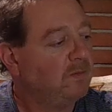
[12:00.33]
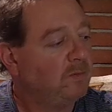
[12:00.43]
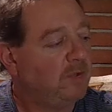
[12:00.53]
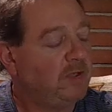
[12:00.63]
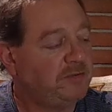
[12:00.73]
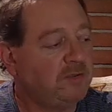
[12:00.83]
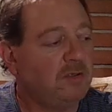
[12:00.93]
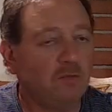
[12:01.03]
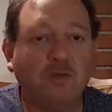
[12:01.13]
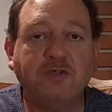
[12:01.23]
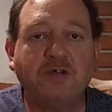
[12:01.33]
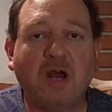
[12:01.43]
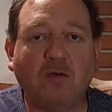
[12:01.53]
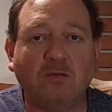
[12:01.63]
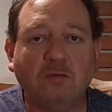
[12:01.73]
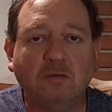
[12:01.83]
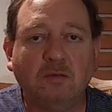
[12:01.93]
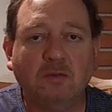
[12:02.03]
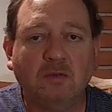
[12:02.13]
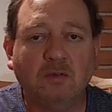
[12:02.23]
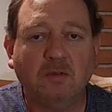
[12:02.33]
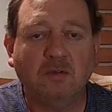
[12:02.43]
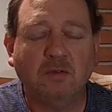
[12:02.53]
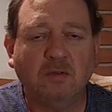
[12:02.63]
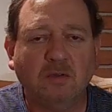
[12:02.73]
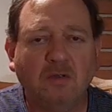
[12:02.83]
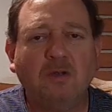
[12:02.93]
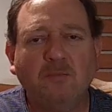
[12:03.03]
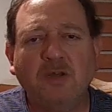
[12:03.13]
but it's going to reach out. Good